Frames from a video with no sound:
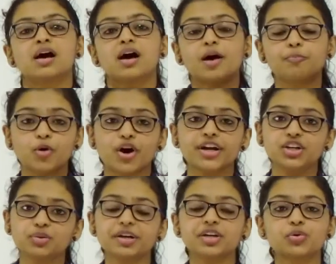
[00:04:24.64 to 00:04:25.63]
A point
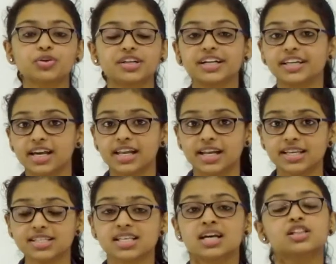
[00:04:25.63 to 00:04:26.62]
to be noted here is
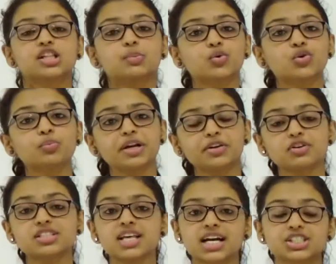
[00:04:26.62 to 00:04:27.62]
the movement
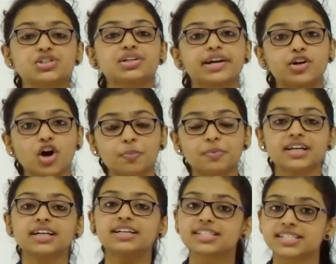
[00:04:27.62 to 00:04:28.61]
was actually adopted
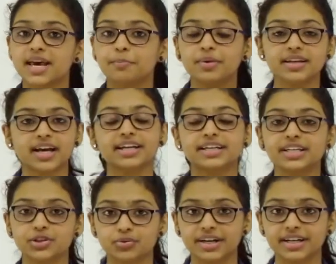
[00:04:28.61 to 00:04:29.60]
in December
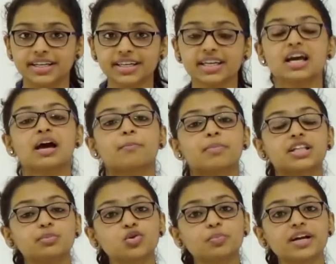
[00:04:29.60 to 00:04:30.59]
1920, but the
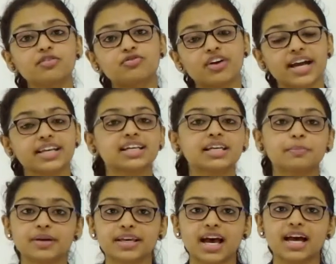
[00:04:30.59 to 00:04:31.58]
movement finally
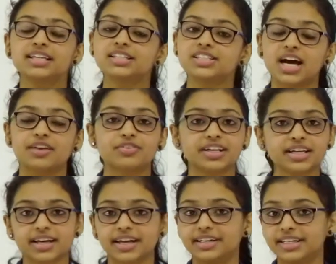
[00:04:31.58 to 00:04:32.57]
began in January
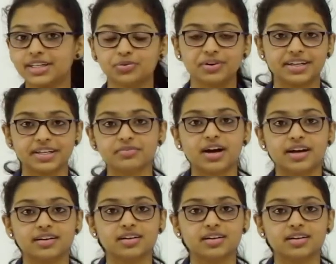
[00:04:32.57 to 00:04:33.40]
1921.